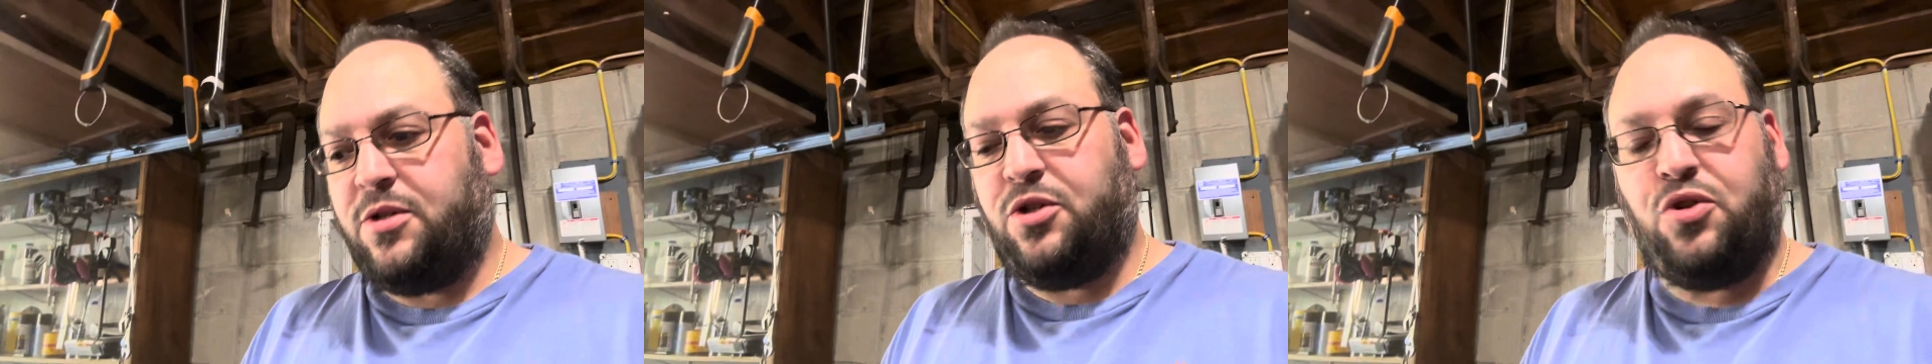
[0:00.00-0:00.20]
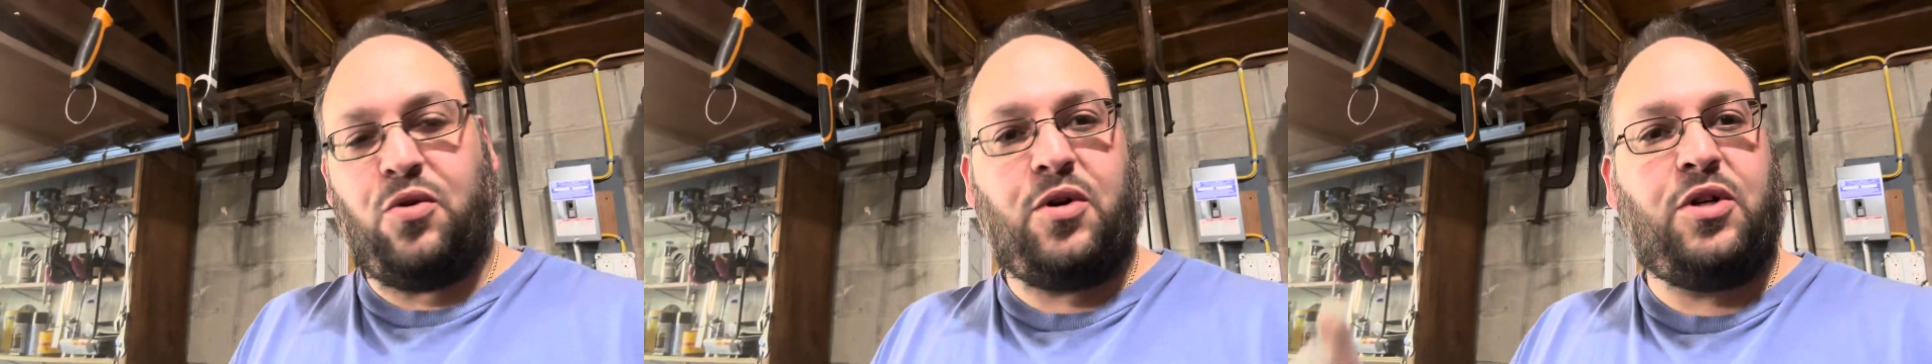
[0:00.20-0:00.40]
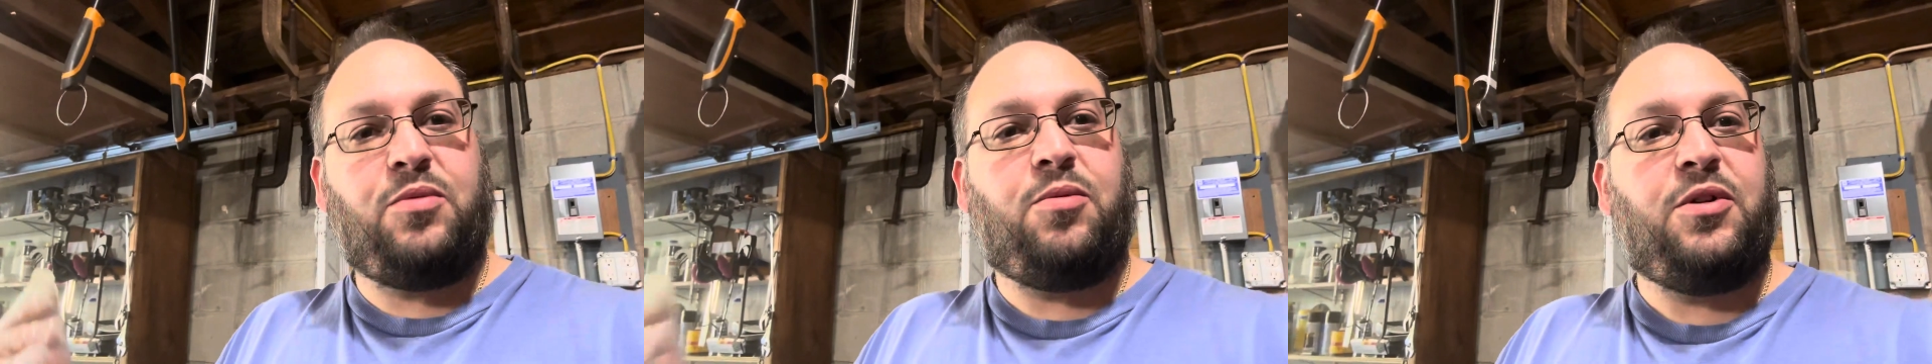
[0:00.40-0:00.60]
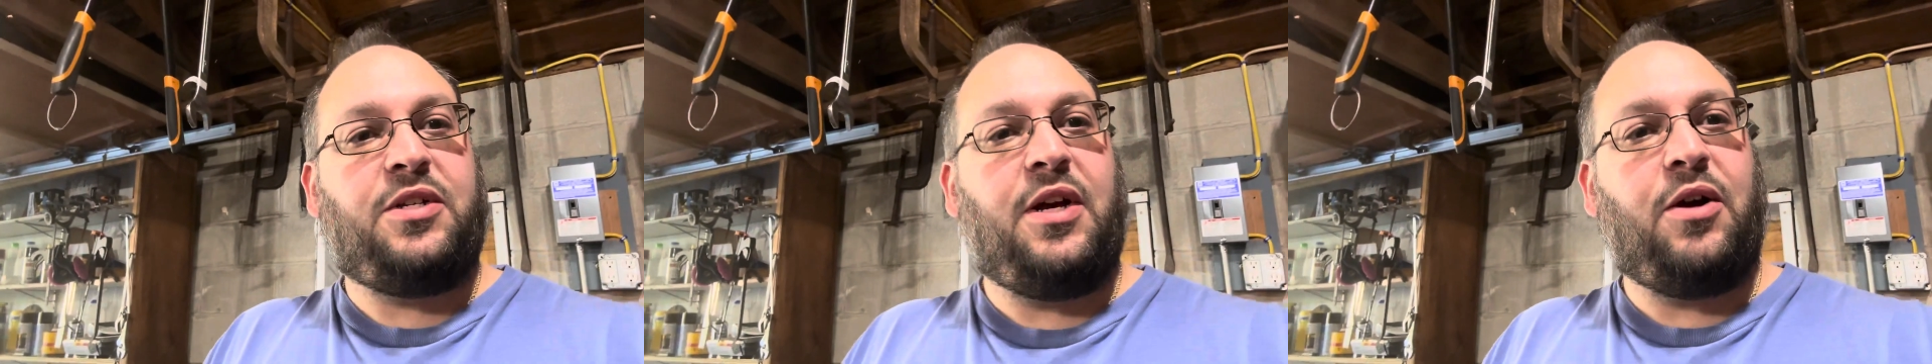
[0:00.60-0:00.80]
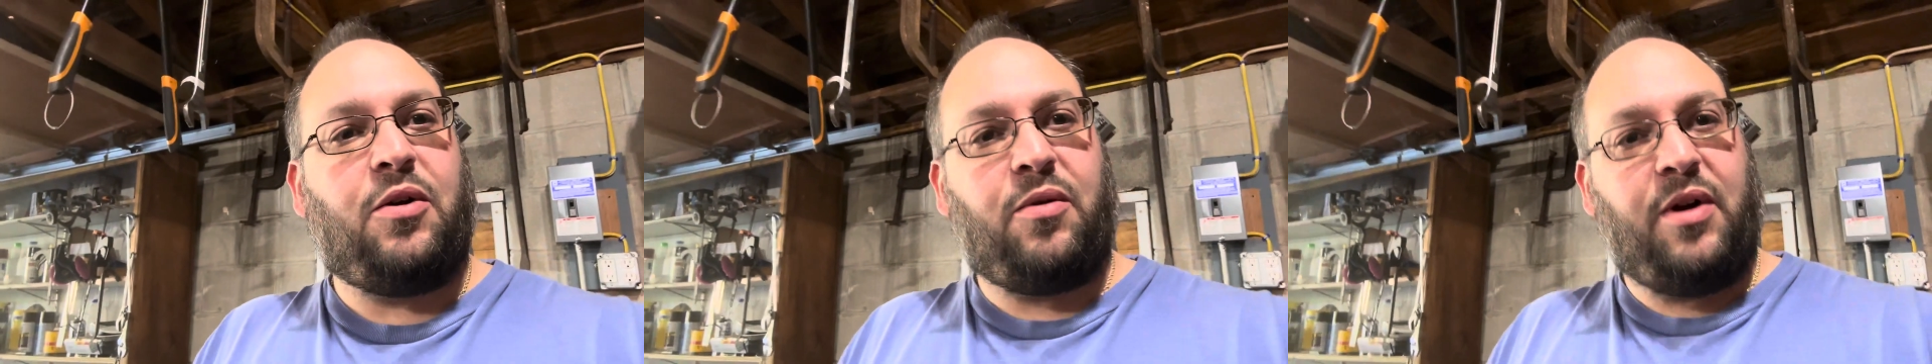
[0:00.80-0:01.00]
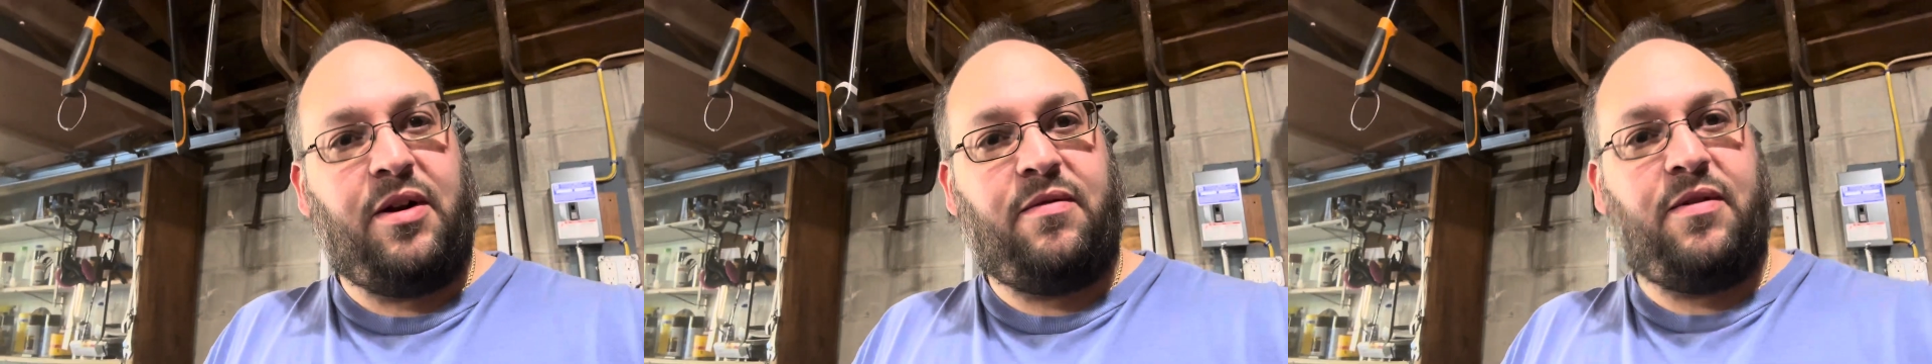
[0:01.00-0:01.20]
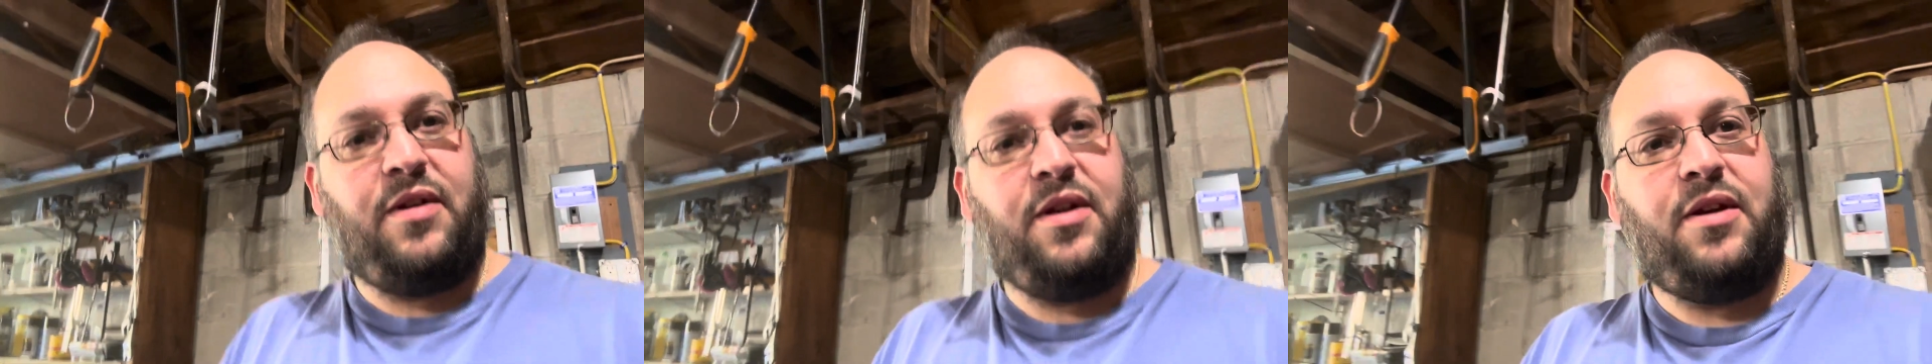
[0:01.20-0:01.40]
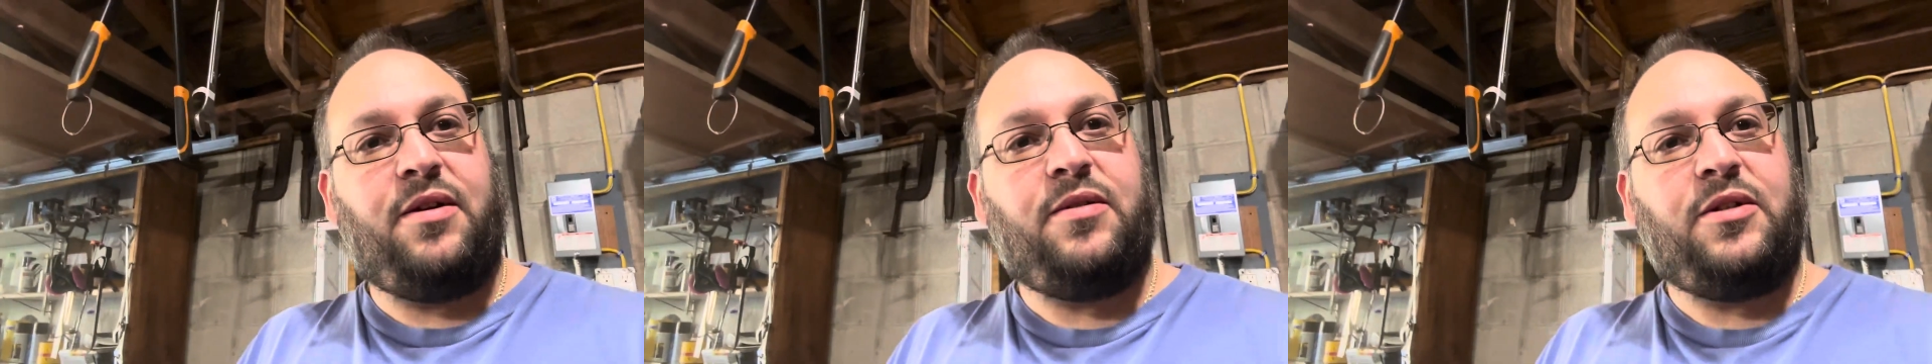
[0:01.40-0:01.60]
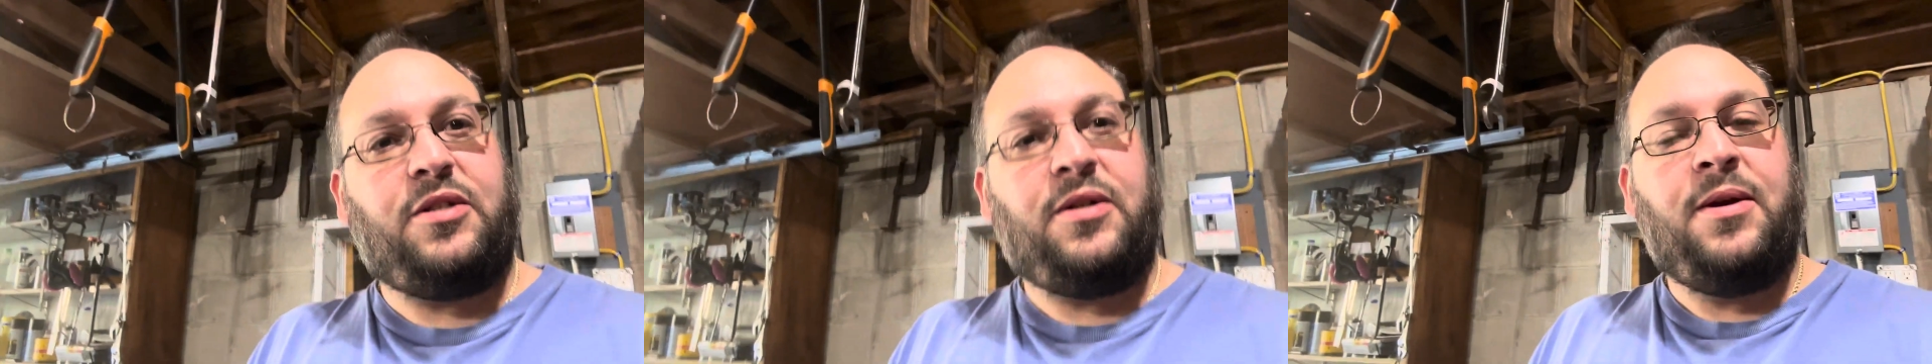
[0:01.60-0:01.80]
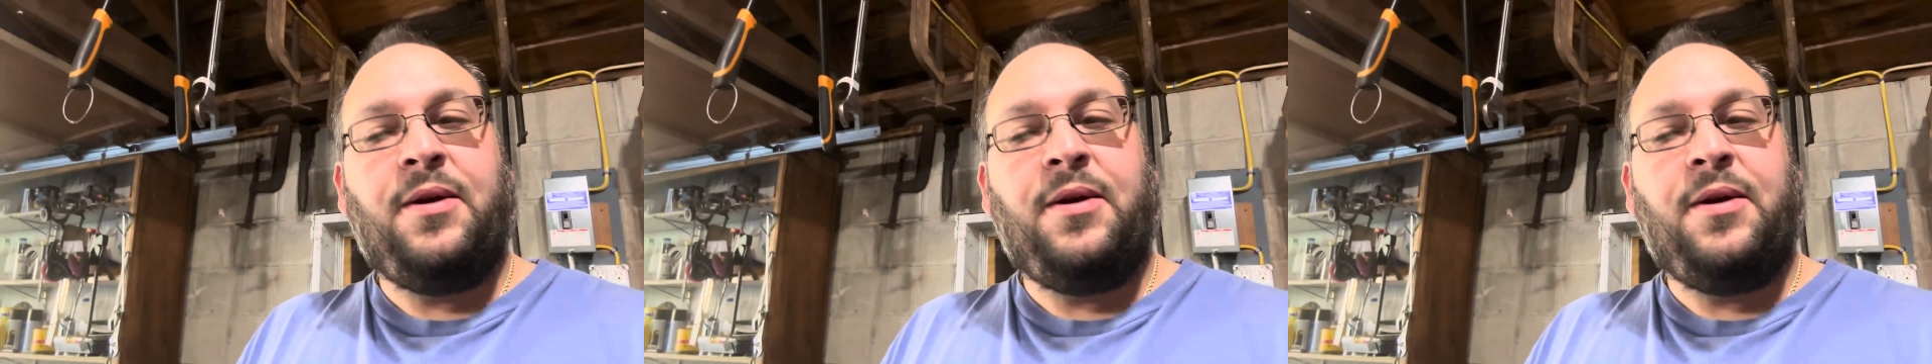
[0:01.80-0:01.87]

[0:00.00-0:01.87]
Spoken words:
George puts out great videos.